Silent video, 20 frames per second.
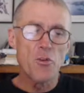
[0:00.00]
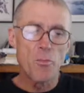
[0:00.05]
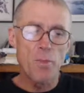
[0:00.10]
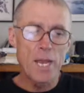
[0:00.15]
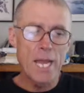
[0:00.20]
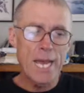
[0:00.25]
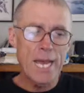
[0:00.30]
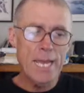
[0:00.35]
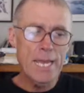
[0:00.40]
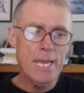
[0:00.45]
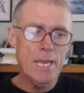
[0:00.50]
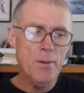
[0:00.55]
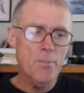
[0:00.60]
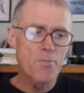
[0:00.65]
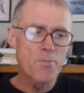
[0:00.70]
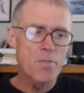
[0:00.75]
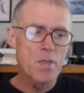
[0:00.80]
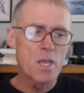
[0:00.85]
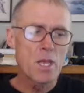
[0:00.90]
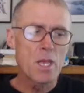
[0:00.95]
play,
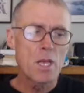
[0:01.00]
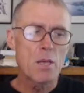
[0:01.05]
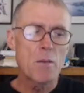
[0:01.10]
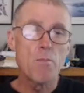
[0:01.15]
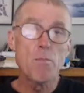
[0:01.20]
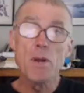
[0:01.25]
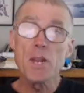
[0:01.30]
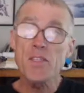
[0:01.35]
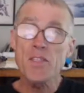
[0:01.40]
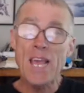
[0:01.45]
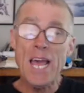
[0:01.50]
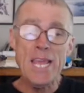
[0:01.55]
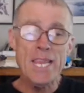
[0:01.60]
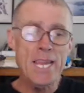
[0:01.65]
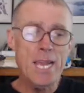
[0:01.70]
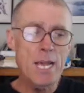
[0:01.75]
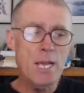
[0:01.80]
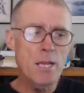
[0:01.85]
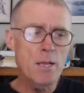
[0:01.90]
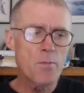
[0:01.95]

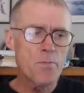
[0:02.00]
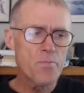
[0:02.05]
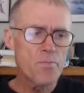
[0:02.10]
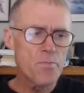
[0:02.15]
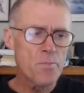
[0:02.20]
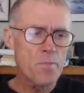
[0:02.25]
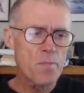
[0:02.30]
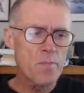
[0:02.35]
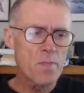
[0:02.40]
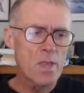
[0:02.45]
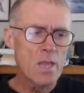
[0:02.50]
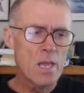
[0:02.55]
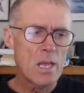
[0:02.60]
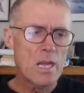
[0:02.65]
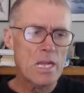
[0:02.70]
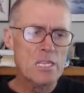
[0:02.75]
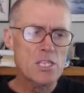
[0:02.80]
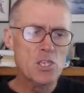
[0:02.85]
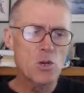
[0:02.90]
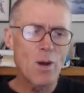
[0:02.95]
bertanya,
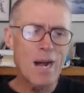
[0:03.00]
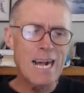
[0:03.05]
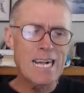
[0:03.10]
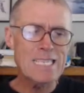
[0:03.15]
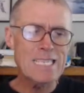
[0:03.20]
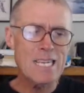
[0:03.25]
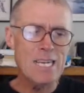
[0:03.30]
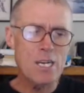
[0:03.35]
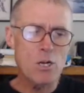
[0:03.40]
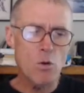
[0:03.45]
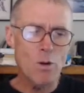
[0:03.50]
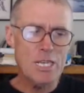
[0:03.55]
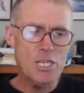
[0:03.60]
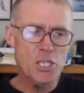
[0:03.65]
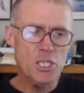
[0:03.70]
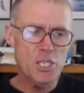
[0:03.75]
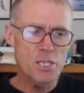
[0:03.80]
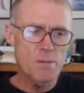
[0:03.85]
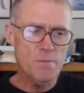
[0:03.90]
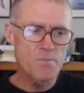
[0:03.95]
to ask a
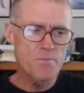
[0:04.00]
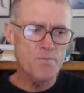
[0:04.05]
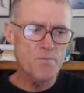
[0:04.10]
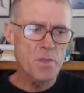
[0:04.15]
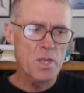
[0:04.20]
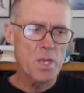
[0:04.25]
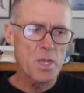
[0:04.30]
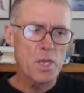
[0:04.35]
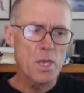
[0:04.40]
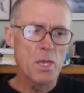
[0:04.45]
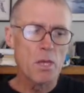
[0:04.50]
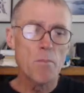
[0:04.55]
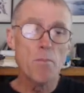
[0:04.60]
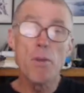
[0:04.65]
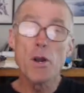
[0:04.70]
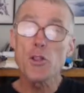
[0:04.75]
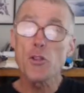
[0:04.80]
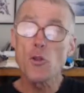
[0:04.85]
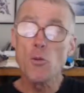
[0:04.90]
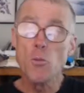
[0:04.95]
question,
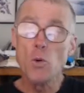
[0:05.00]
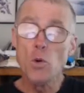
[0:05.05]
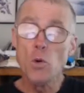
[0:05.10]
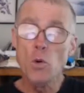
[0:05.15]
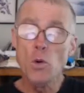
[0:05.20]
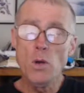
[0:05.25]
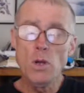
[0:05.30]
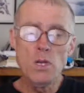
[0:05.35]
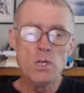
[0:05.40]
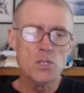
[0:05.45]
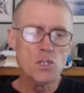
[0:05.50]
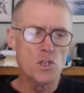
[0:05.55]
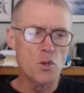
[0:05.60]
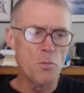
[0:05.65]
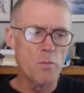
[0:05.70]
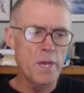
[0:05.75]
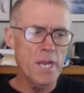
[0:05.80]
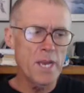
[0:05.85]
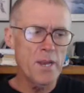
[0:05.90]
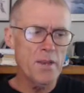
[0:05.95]
bertemu, to
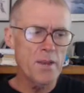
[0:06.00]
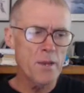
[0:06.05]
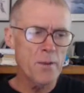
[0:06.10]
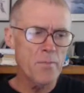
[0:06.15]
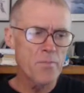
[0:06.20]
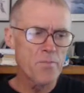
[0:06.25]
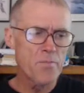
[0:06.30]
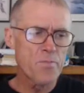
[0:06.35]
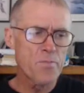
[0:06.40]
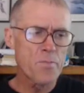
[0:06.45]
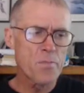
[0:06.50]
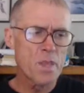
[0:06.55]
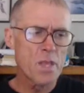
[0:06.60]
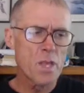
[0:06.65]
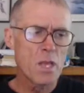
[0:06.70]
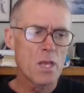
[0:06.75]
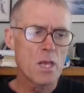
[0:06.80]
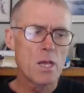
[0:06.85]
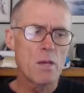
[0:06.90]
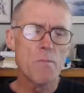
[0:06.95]
meet,
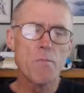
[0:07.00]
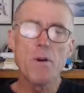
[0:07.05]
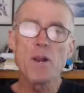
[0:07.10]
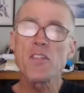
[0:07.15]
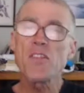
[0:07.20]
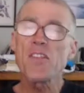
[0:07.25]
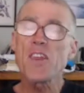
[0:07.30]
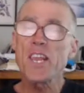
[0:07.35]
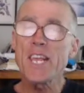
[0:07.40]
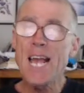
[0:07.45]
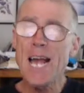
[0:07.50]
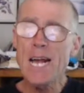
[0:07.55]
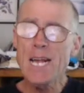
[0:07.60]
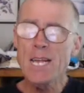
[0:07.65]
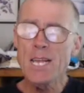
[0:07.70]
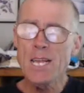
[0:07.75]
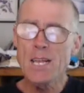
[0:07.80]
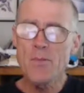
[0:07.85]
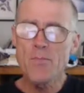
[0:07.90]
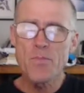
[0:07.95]
berteriak,
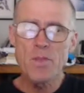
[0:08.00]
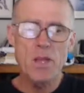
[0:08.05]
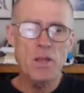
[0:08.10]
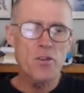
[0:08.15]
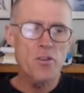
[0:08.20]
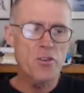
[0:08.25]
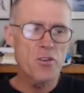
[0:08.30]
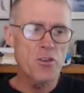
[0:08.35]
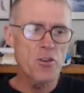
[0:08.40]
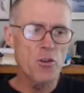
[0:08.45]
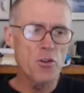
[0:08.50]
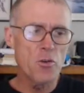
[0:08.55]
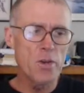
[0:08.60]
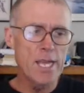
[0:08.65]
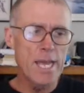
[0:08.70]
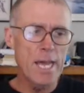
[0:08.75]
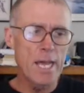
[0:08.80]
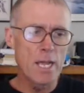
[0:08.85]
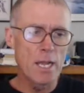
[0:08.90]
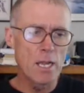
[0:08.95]
to
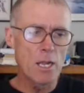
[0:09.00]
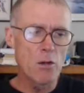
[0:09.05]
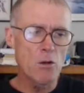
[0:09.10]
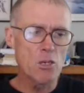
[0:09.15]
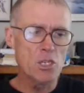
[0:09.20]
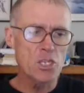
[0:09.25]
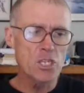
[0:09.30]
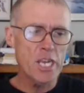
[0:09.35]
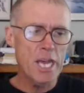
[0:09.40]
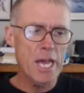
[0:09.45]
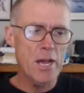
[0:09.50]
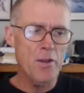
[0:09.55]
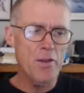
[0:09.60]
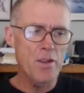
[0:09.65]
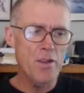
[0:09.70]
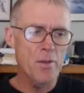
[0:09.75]
yell or shout,